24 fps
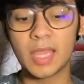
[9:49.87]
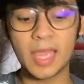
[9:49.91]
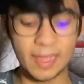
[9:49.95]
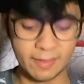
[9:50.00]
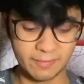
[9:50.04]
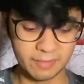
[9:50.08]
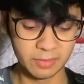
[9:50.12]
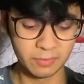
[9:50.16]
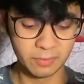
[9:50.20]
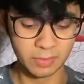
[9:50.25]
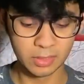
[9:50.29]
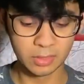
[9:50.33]

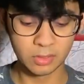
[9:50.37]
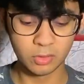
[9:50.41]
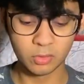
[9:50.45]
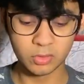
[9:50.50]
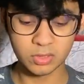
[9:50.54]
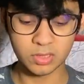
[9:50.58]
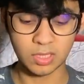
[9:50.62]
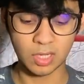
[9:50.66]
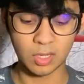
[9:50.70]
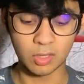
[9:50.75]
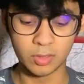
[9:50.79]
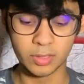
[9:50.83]
Everyone
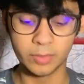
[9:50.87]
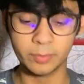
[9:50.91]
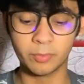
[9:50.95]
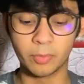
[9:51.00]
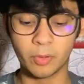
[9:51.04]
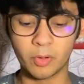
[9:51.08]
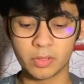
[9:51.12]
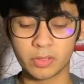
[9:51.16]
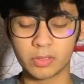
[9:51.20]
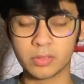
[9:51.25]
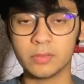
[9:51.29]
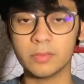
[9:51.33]
knows how
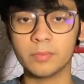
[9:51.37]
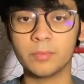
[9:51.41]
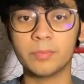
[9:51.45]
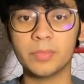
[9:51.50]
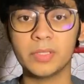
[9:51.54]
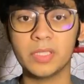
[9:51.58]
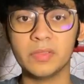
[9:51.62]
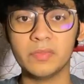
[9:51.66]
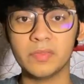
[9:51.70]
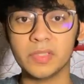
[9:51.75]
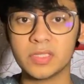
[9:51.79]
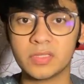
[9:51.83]
important
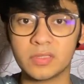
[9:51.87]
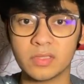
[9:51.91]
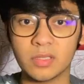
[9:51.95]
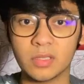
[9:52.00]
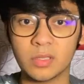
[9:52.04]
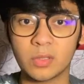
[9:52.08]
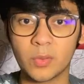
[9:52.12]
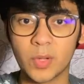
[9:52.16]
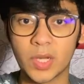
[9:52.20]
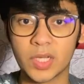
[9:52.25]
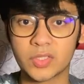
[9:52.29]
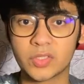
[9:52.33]
previous year
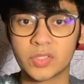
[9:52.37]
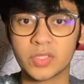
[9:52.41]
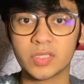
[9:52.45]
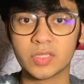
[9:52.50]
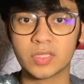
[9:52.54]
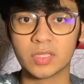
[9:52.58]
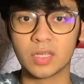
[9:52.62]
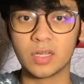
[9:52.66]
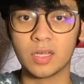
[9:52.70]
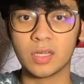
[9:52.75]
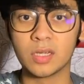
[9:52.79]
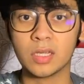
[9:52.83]

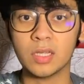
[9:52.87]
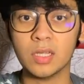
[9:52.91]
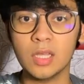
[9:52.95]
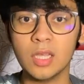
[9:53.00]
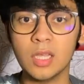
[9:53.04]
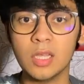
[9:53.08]
questions are,